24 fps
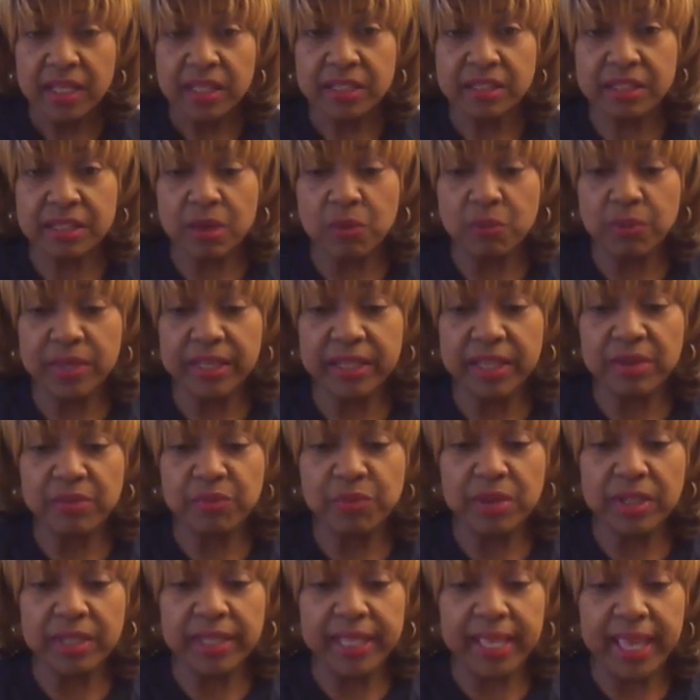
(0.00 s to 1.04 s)
So we
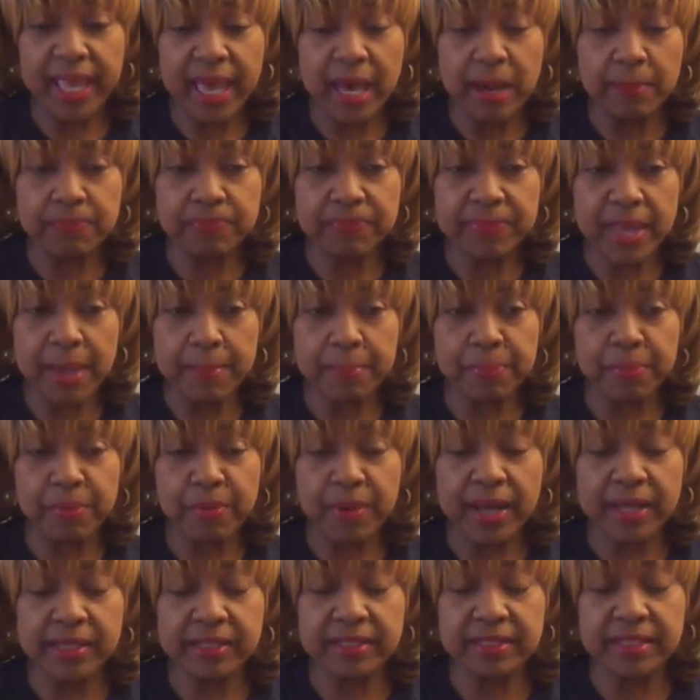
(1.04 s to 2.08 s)
can really help that
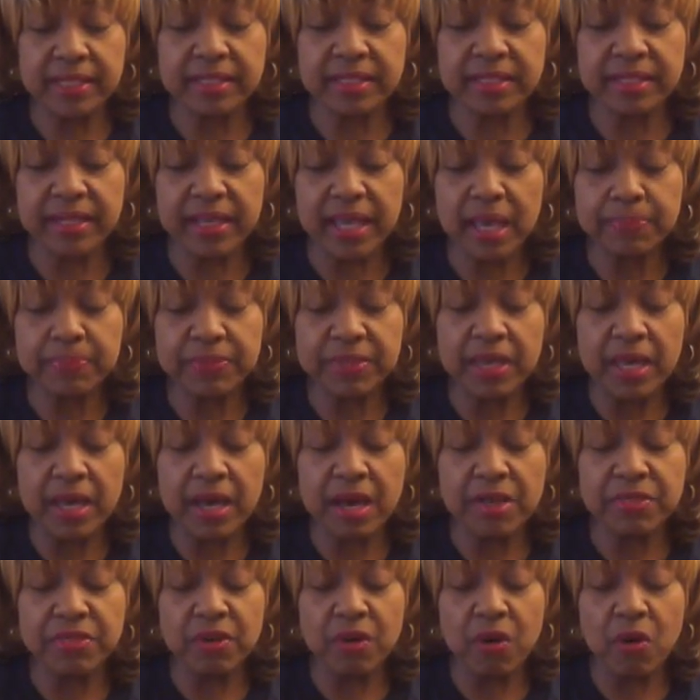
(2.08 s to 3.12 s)
process and help the
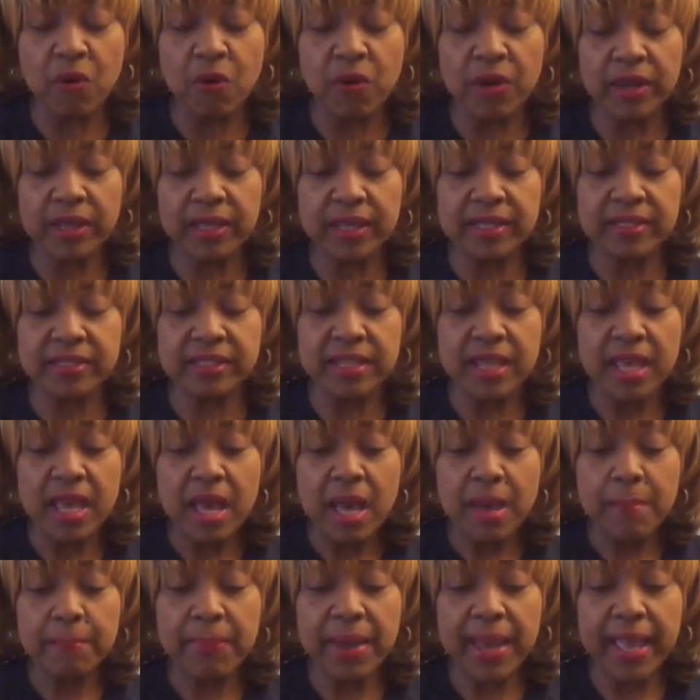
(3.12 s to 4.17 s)
other organs
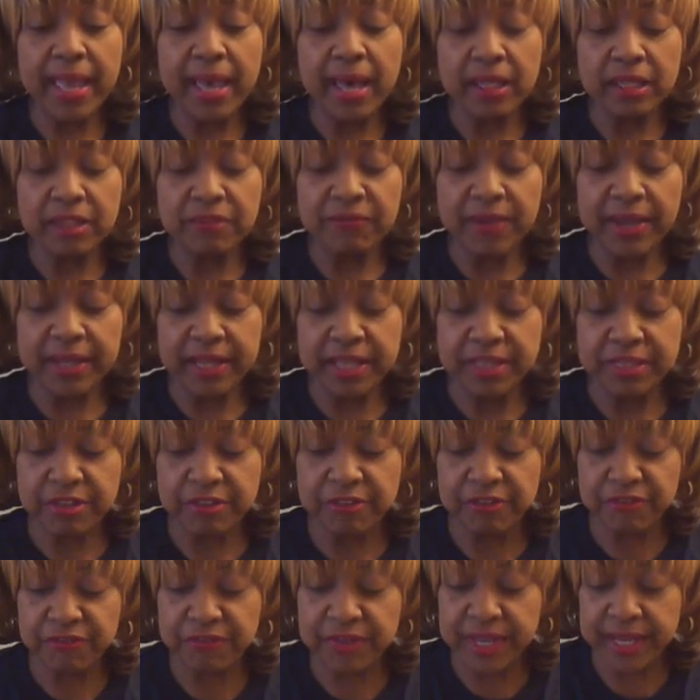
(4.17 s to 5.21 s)
by elevating
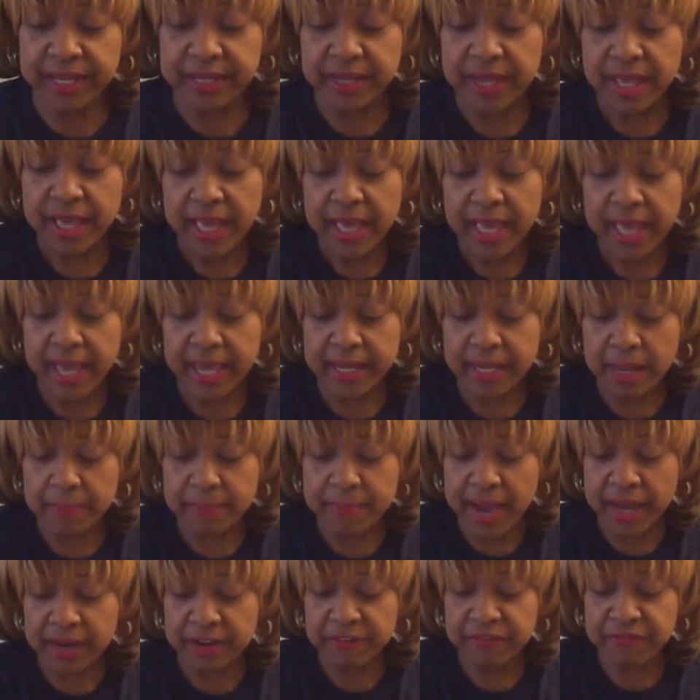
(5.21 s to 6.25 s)
the feet in a
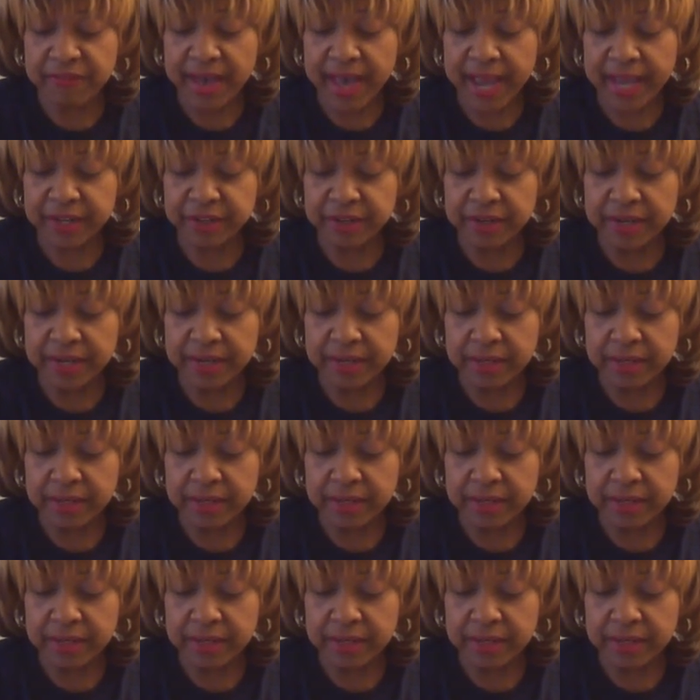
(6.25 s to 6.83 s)
modified